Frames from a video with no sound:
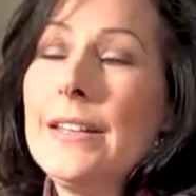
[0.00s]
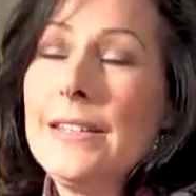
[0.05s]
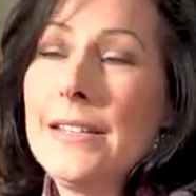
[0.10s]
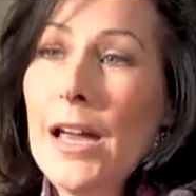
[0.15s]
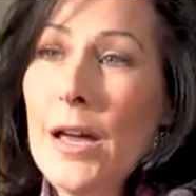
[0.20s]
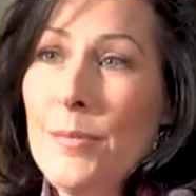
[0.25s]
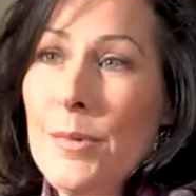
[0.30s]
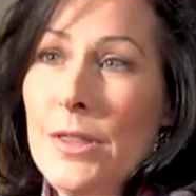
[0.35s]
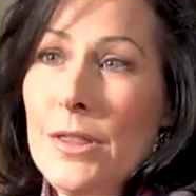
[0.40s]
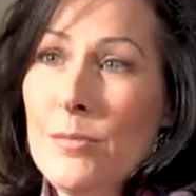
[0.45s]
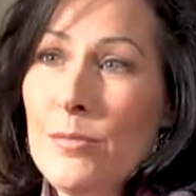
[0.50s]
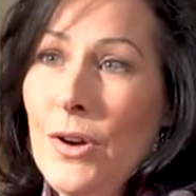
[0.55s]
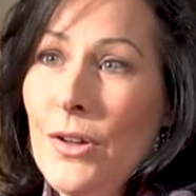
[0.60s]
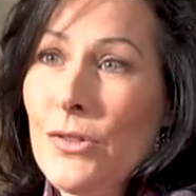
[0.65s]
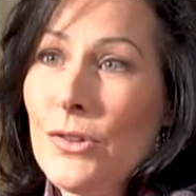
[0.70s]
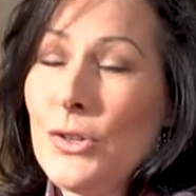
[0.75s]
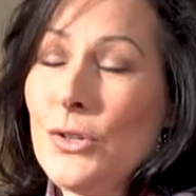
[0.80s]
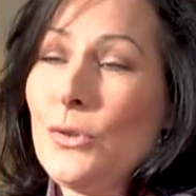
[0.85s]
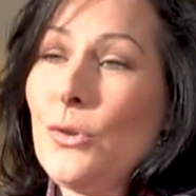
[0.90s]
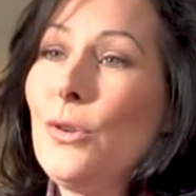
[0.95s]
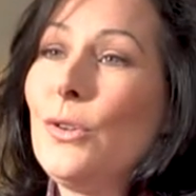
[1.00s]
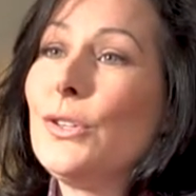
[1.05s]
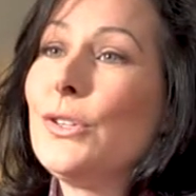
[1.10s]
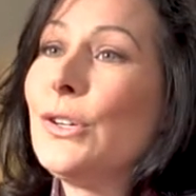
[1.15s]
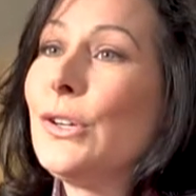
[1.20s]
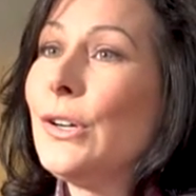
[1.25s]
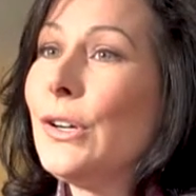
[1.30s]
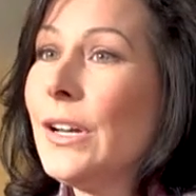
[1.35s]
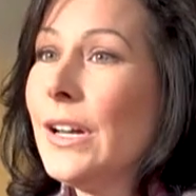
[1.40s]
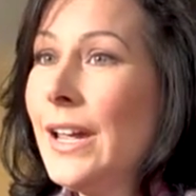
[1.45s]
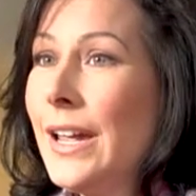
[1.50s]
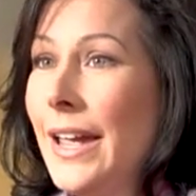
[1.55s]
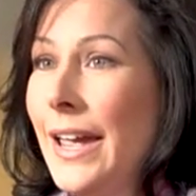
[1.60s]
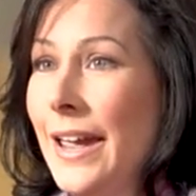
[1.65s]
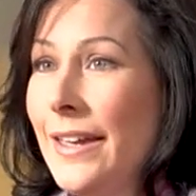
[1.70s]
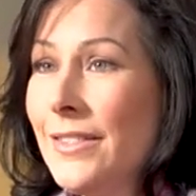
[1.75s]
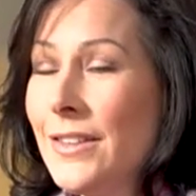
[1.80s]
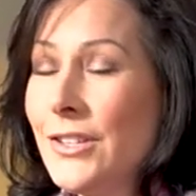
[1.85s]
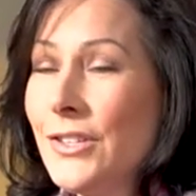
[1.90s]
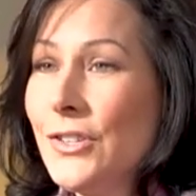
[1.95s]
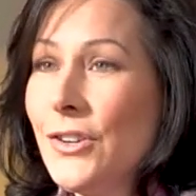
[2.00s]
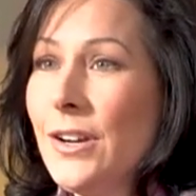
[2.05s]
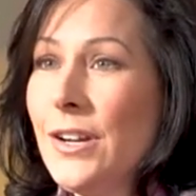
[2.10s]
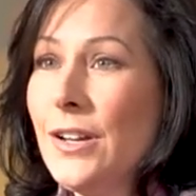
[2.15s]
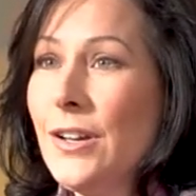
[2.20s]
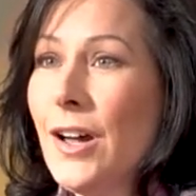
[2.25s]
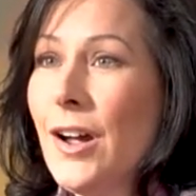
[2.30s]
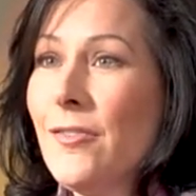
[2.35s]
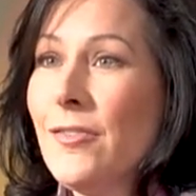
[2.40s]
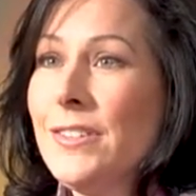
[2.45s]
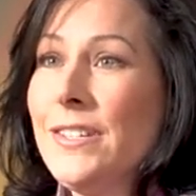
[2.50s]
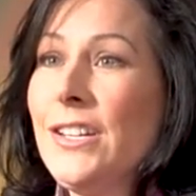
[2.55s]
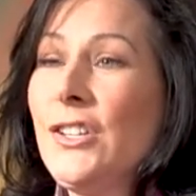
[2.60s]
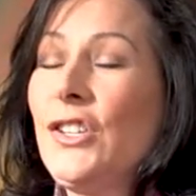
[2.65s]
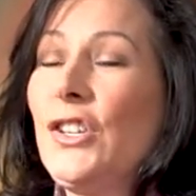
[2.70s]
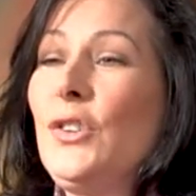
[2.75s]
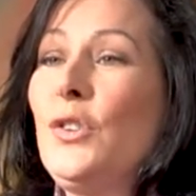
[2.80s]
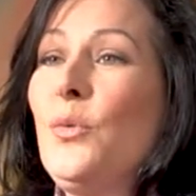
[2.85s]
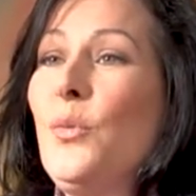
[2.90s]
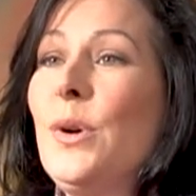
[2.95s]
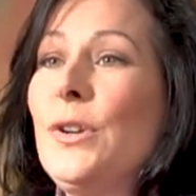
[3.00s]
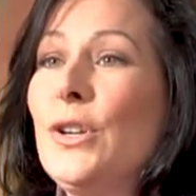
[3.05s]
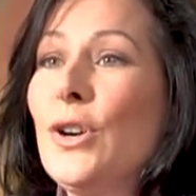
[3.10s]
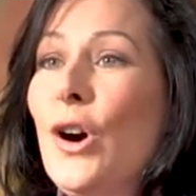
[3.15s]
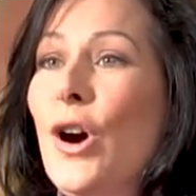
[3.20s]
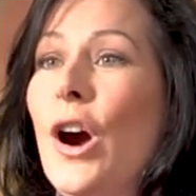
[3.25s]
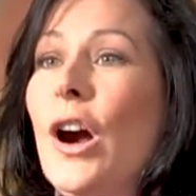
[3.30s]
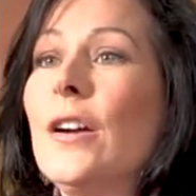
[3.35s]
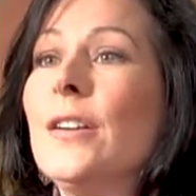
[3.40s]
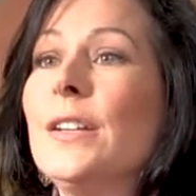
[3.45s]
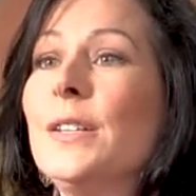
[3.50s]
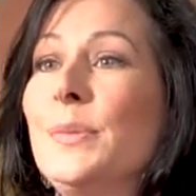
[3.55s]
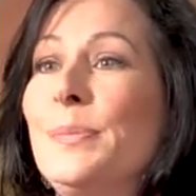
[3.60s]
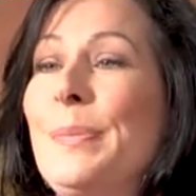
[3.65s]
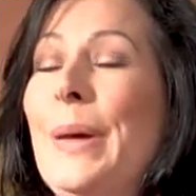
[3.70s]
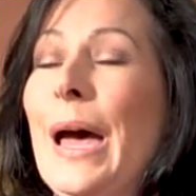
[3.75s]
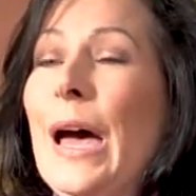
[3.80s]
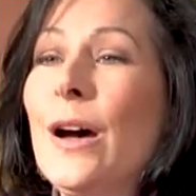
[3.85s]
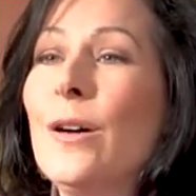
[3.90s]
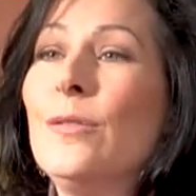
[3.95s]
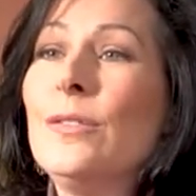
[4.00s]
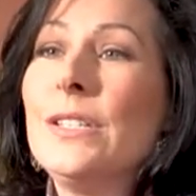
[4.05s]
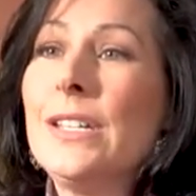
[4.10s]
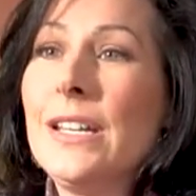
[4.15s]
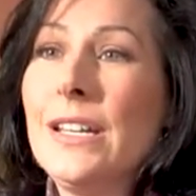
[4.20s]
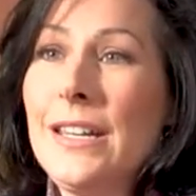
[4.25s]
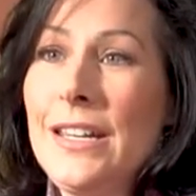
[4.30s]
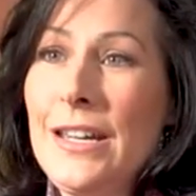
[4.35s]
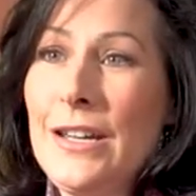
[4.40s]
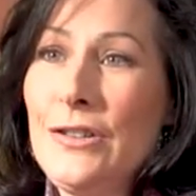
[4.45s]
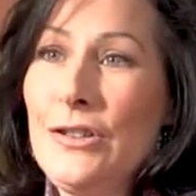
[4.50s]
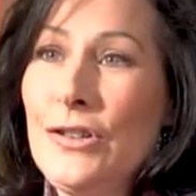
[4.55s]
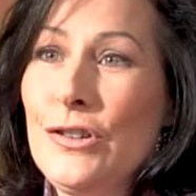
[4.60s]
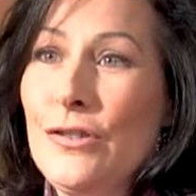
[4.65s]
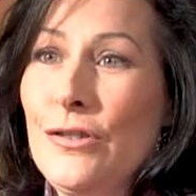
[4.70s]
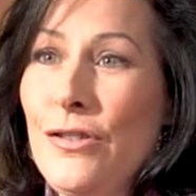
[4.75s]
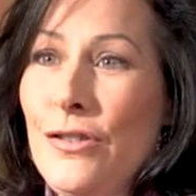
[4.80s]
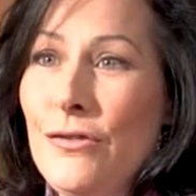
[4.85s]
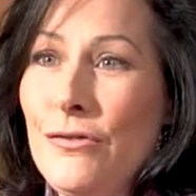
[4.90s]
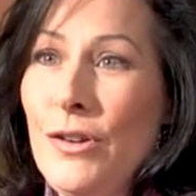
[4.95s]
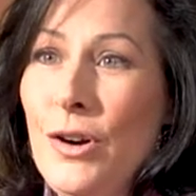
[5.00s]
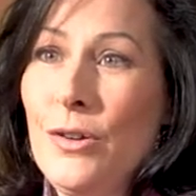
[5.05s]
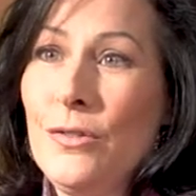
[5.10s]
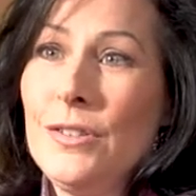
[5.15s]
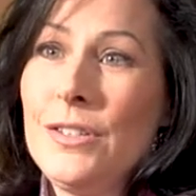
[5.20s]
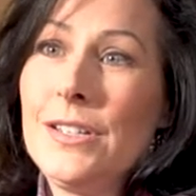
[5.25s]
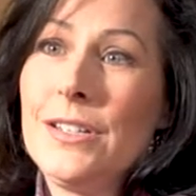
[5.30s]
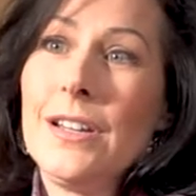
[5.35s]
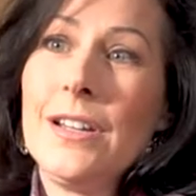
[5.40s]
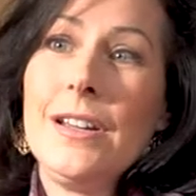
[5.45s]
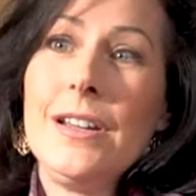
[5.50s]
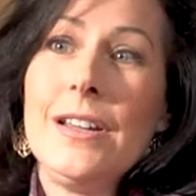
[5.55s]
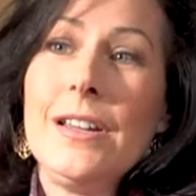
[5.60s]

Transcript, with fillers: tapping them on the shoulder, and then starting a conversation when your heart is pounding in your throat.